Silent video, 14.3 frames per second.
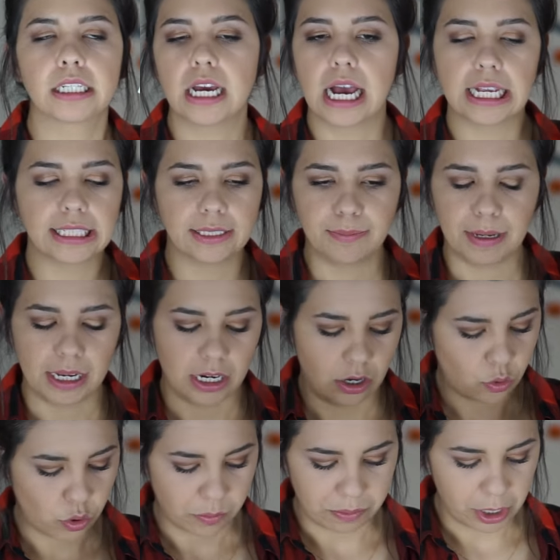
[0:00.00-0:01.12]
husband
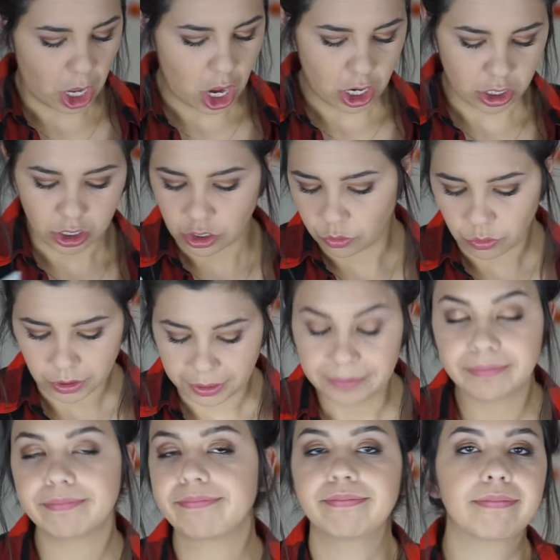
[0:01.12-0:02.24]
or blog or
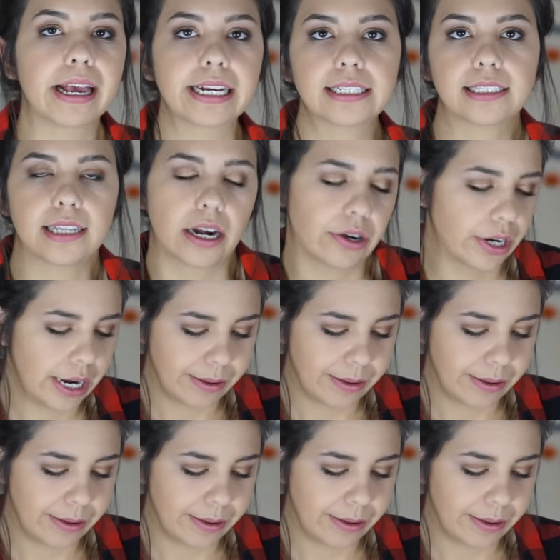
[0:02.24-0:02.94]
etc.